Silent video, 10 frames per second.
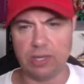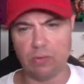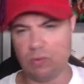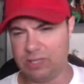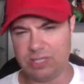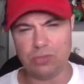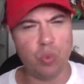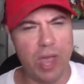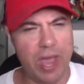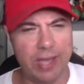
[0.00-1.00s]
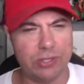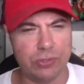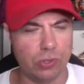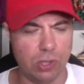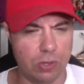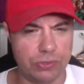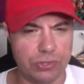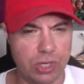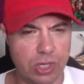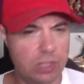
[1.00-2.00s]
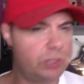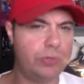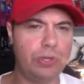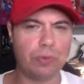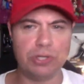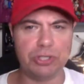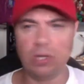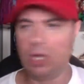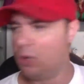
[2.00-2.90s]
well, this is way too close to the original.